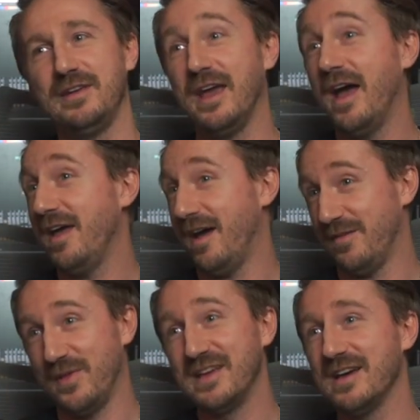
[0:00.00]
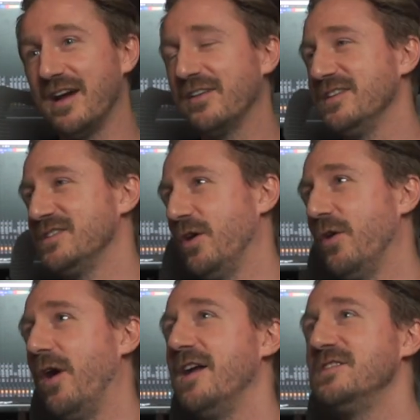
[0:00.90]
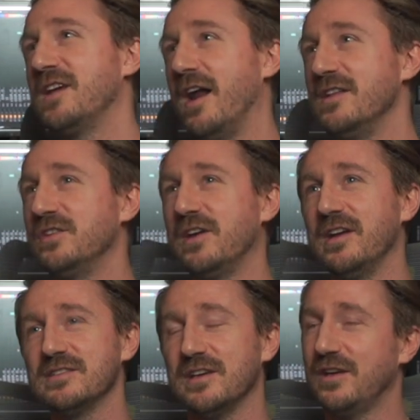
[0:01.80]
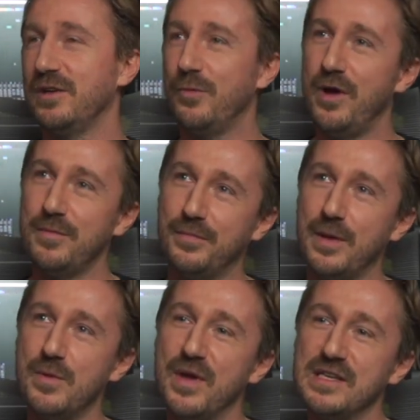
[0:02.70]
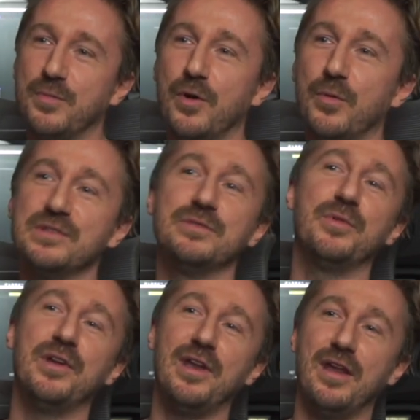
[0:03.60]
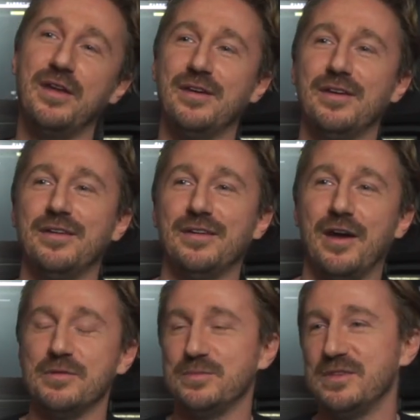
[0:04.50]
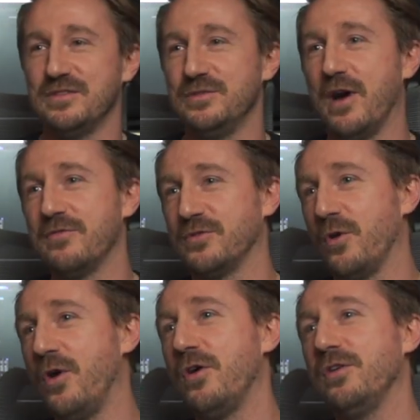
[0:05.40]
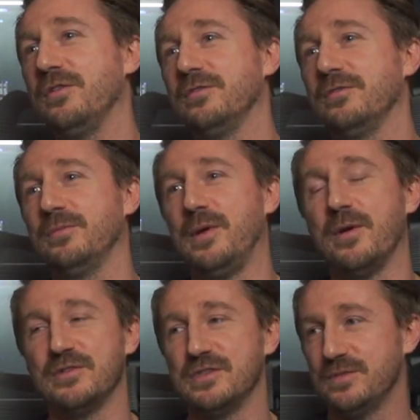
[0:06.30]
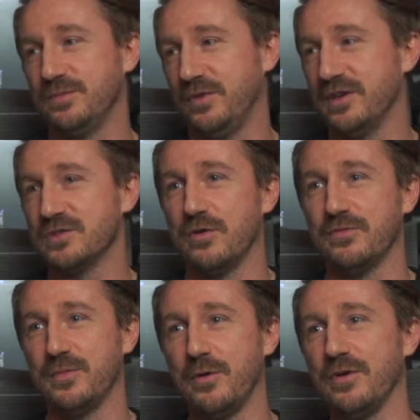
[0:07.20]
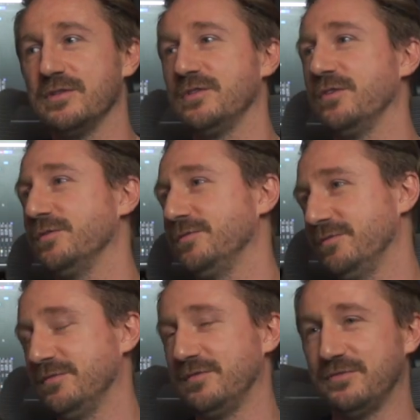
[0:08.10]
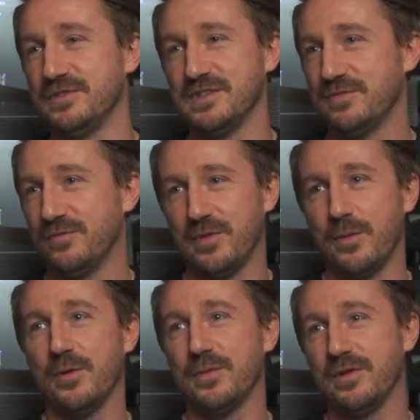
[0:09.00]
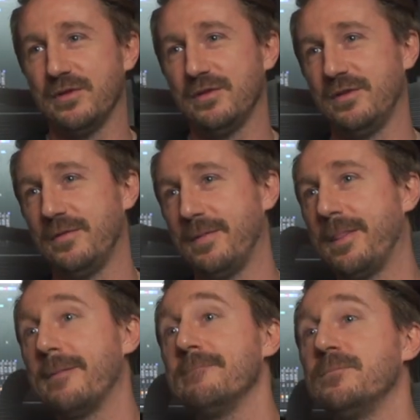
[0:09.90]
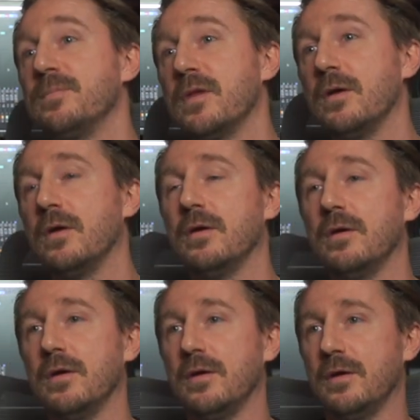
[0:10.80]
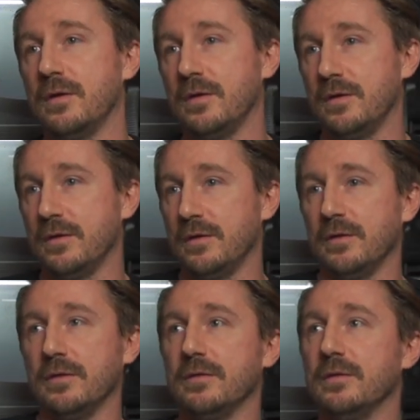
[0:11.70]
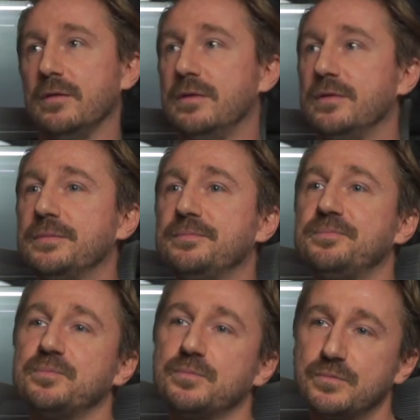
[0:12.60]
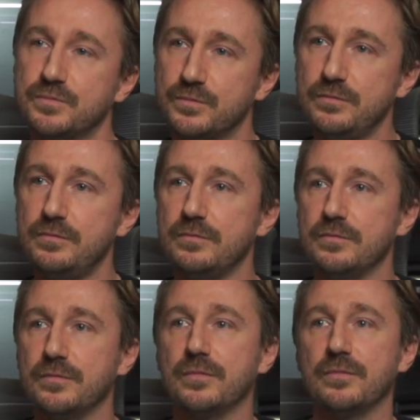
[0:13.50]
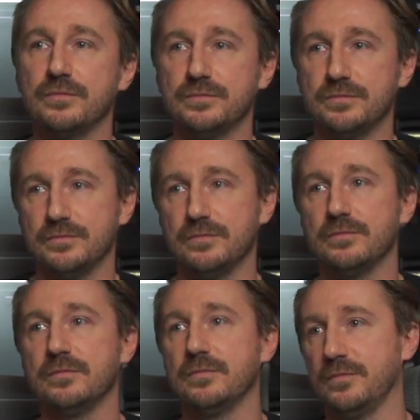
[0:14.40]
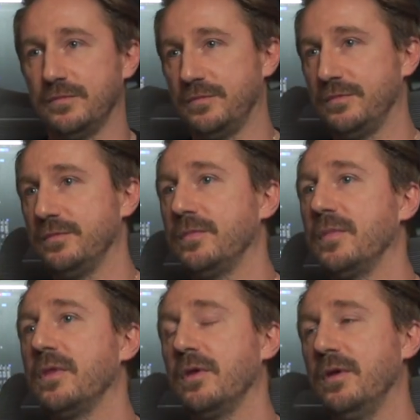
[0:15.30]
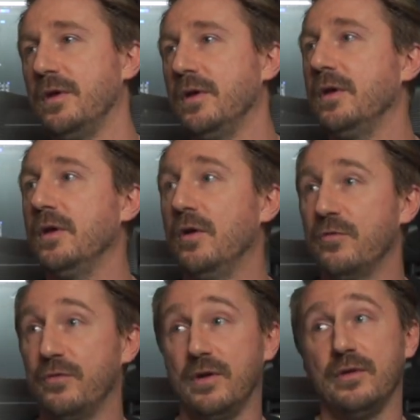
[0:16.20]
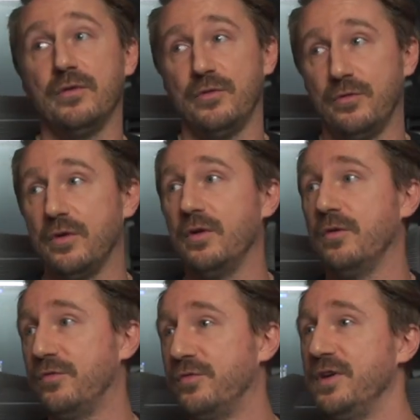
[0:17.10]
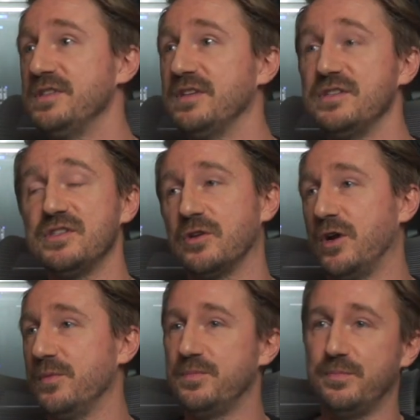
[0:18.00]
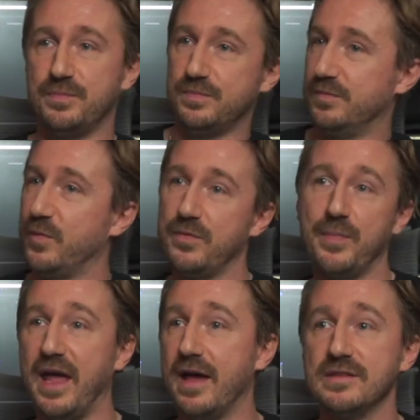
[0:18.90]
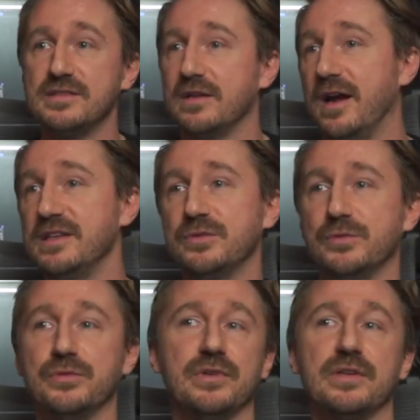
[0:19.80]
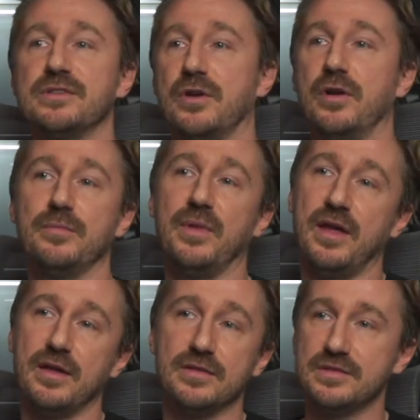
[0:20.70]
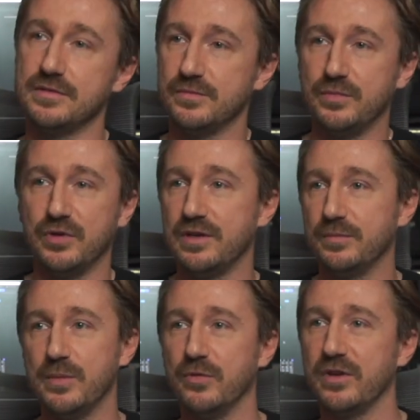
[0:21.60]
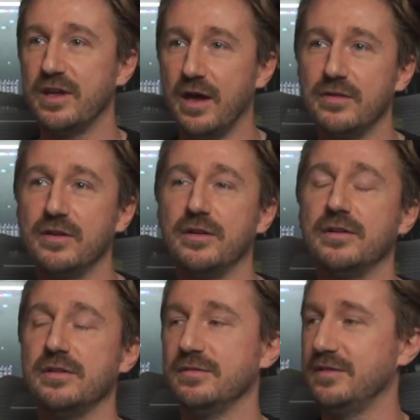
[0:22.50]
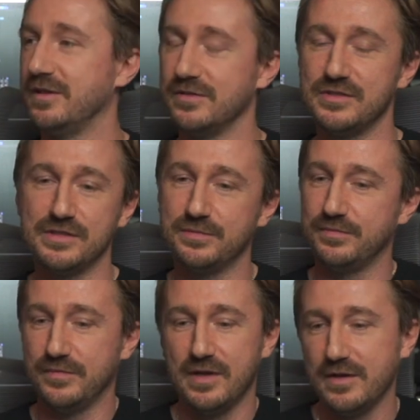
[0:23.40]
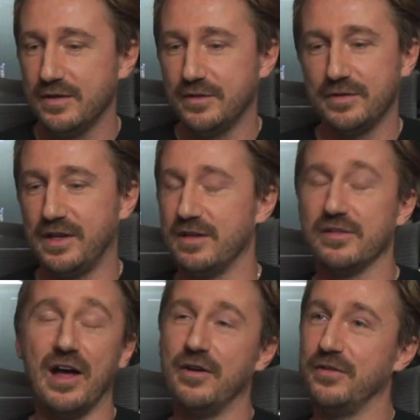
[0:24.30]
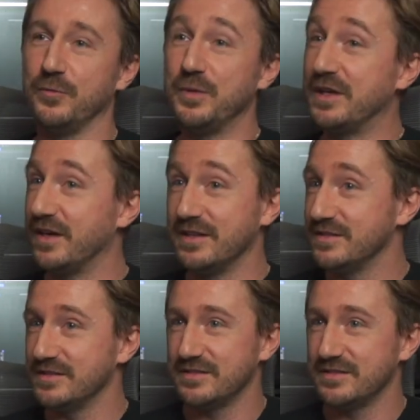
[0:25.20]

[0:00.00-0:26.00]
Yeah, exactly. So I just kind of took it as like, you know what? Maybe baseball wasn't what I was meant to do after all. Maybe I'll just play guitar from now on. So. Nice. So we started with the guitar. Did you go straight into a band, or did you start exploring with other things like music production, or what was your first step with that? First, I just started with bands in high school, like starting bands and putting people together, and just getting loud on the weekends and